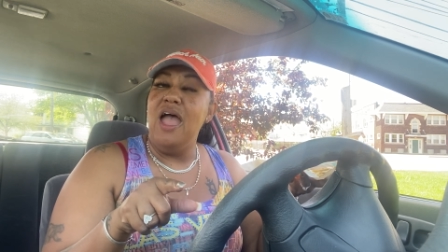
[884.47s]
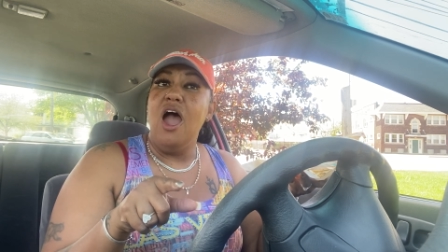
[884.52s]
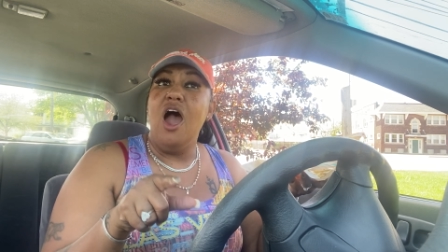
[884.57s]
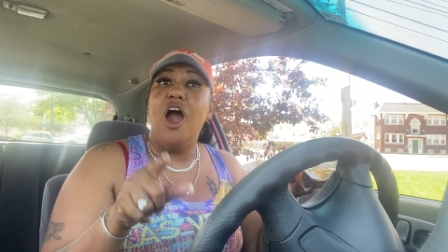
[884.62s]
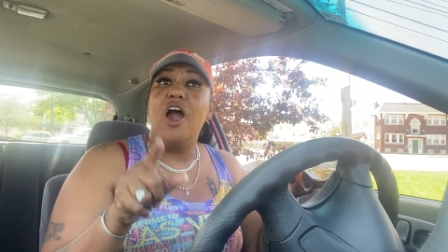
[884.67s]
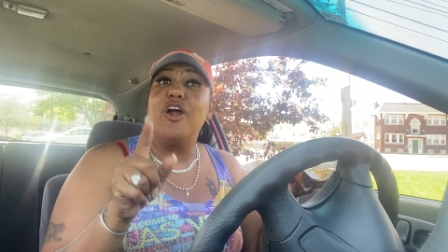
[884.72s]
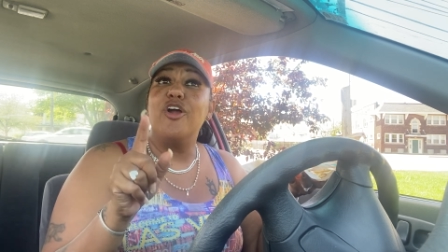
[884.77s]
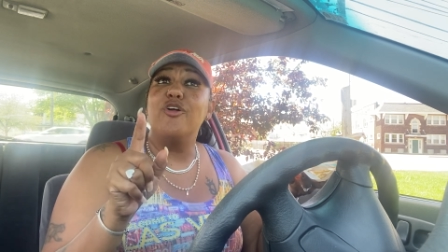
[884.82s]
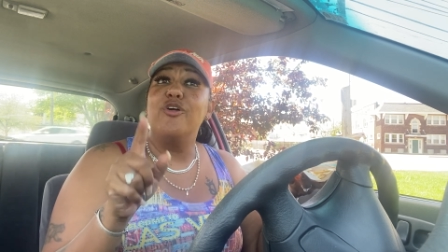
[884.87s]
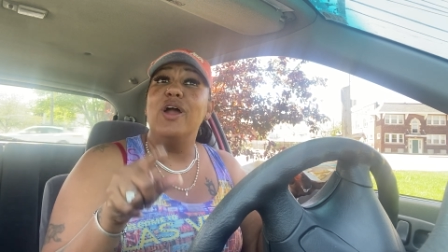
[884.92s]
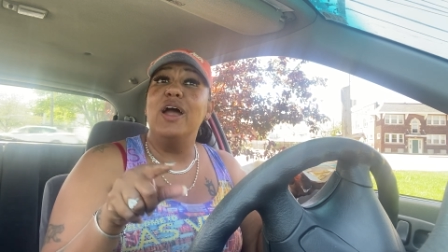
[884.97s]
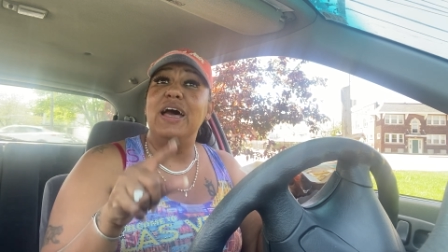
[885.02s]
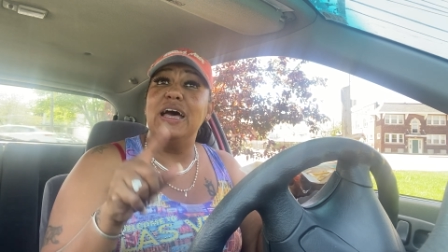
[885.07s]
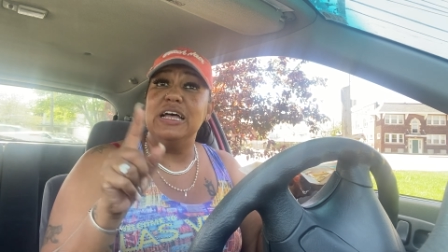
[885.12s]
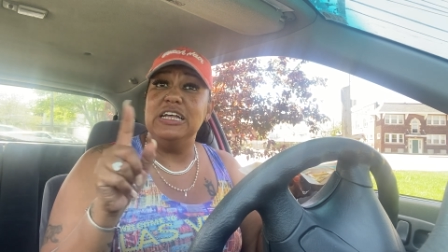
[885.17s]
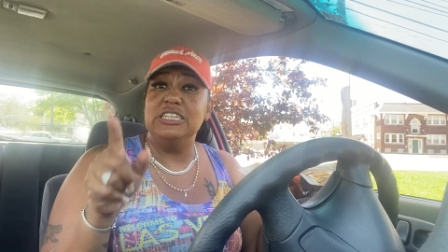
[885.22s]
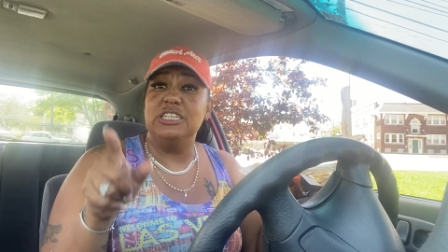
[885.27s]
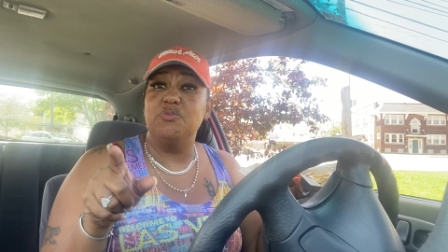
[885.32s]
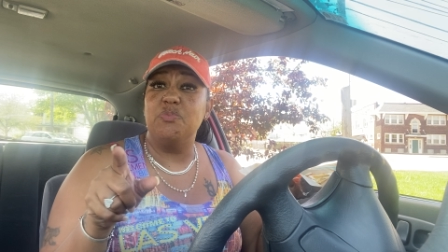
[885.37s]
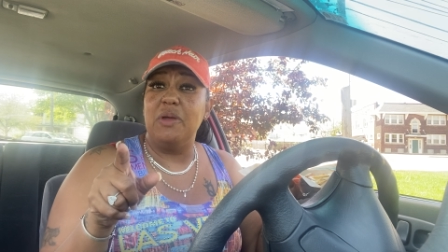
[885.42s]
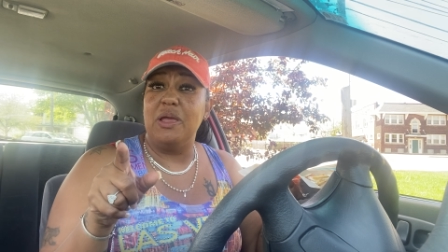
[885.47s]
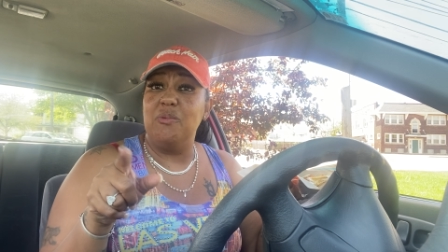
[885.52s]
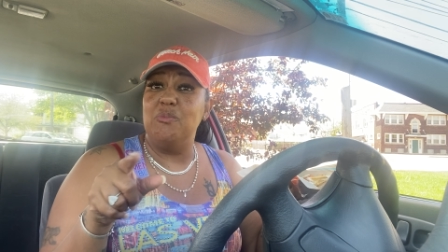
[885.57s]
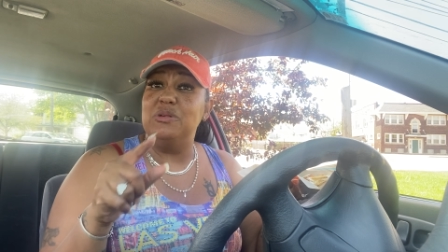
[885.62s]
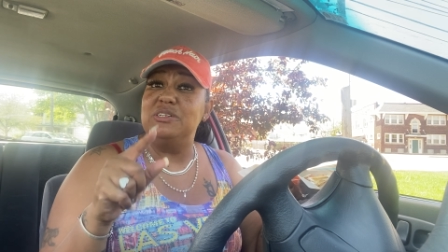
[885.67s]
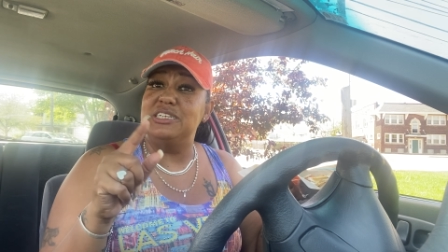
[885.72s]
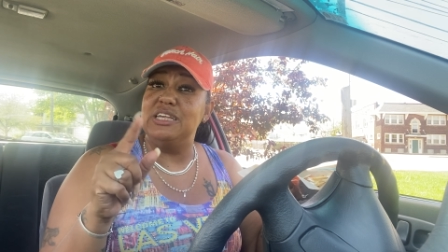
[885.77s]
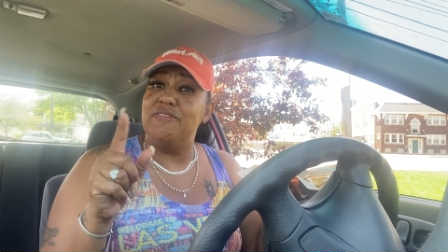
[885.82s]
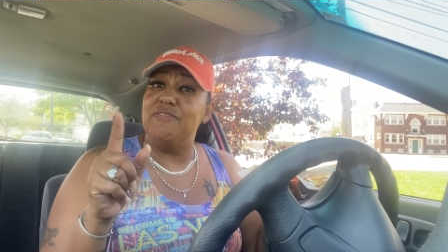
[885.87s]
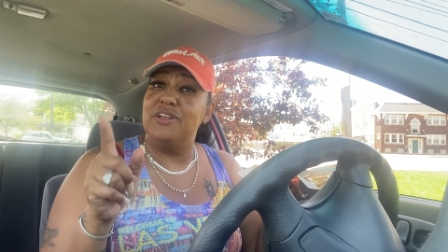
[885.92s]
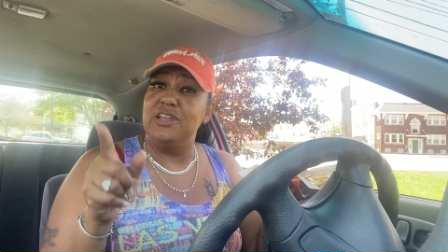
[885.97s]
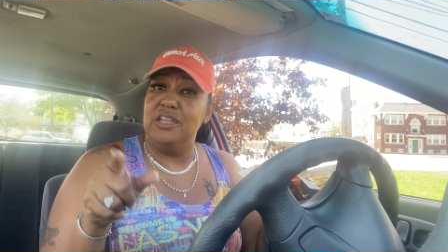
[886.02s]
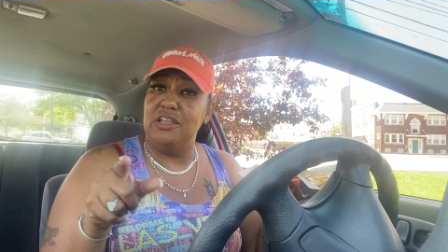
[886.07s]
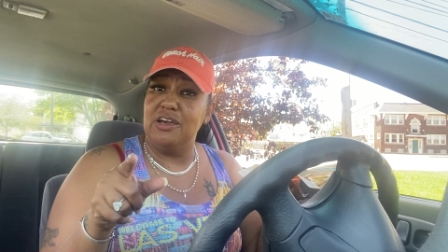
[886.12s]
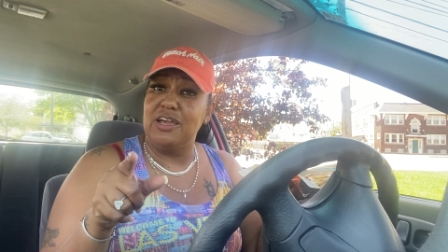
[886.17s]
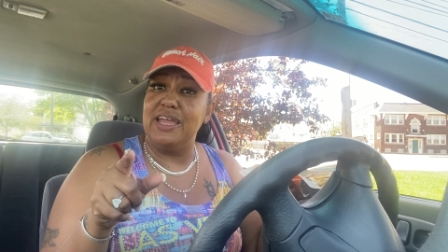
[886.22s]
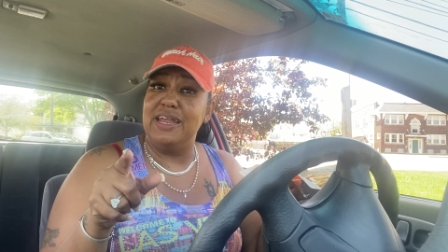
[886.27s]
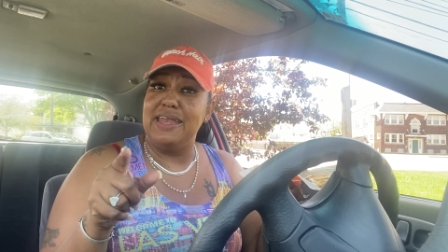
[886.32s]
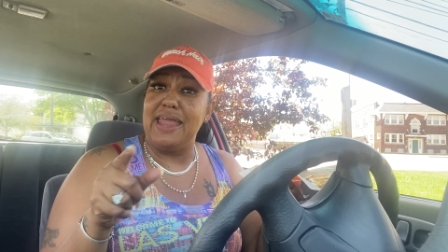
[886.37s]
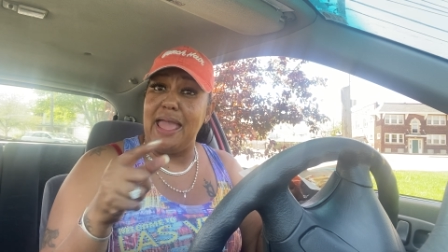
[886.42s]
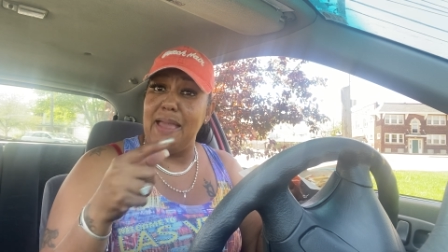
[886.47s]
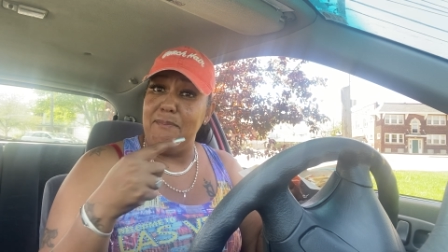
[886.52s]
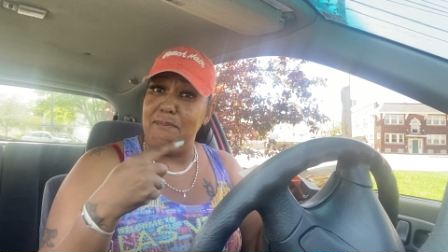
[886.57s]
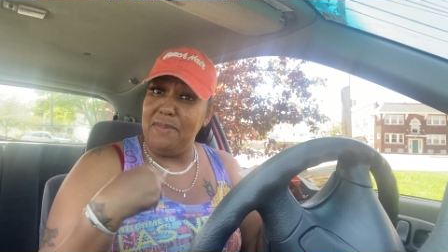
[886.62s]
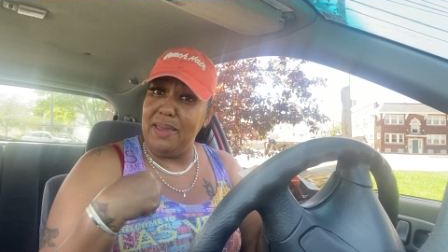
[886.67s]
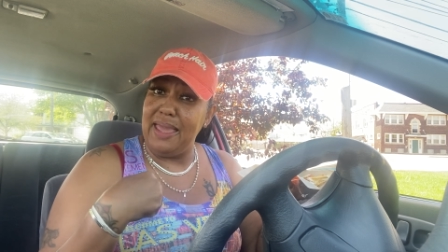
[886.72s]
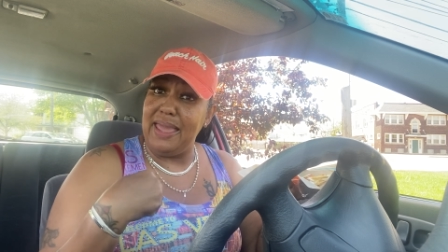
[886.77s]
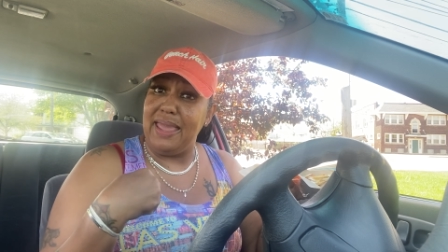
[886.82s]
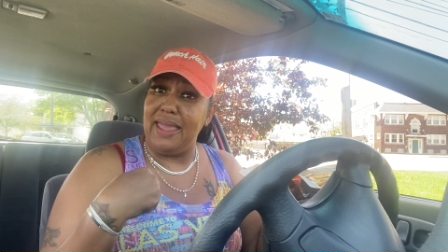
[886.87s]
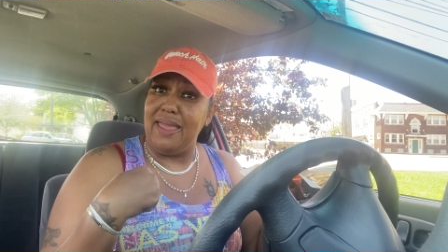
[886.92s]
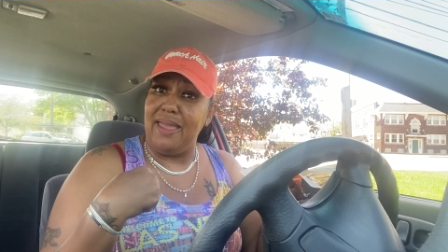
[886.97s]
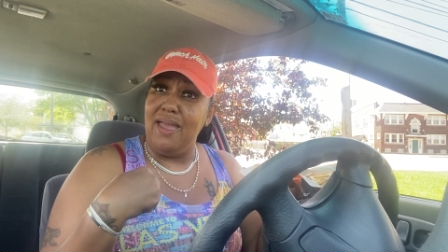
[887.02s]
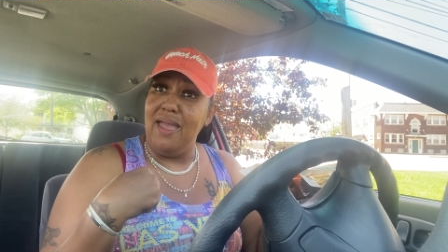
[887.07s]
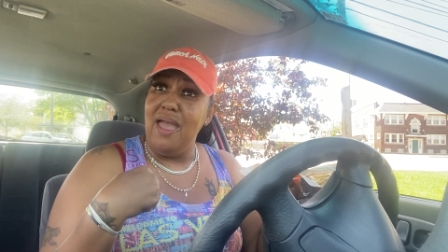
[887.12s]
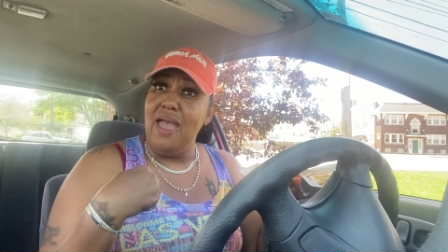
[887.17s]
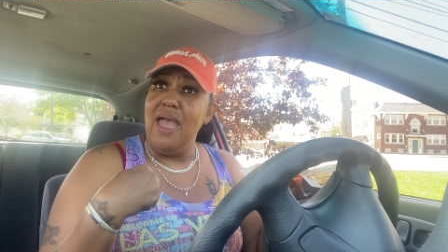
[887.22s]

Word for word: Her husband was even looking at me